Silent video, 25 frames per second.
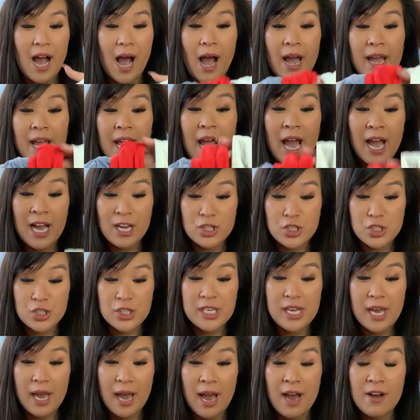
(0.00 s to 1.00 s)
I
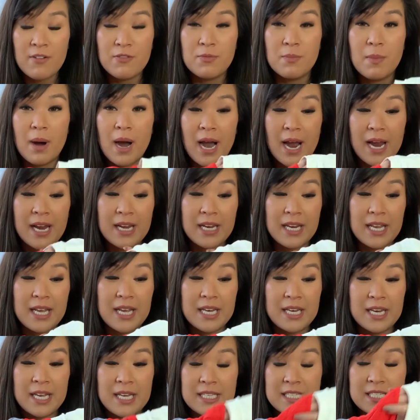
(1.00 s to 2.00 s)
actually have mine
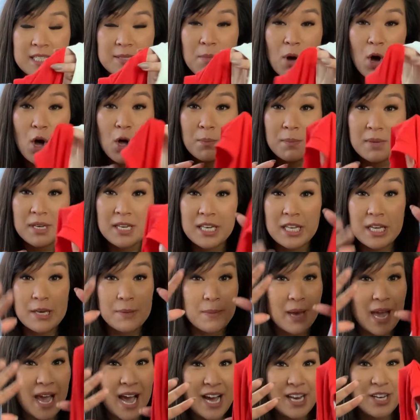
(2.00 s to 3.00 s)
in a small,
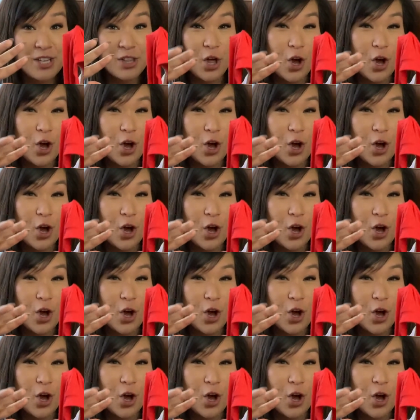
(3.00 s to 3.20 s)
medium, and